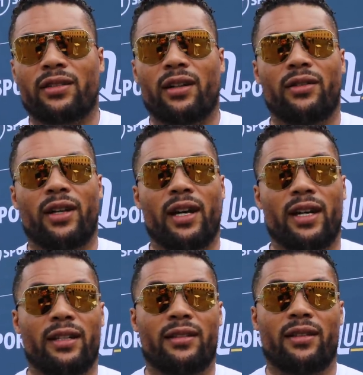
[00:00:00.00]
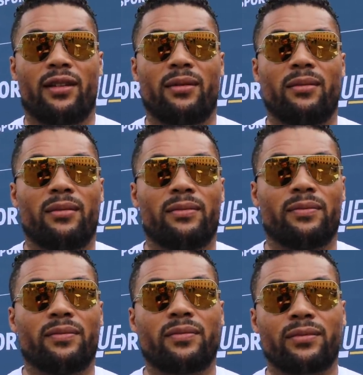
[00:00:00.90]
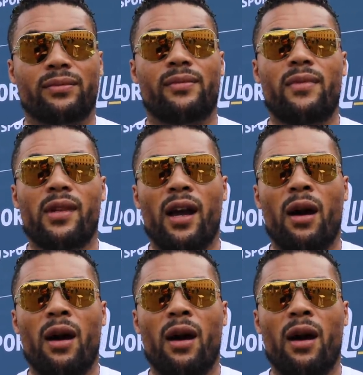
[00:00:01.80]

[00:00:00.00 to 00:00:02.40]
So yeah, he's. Um,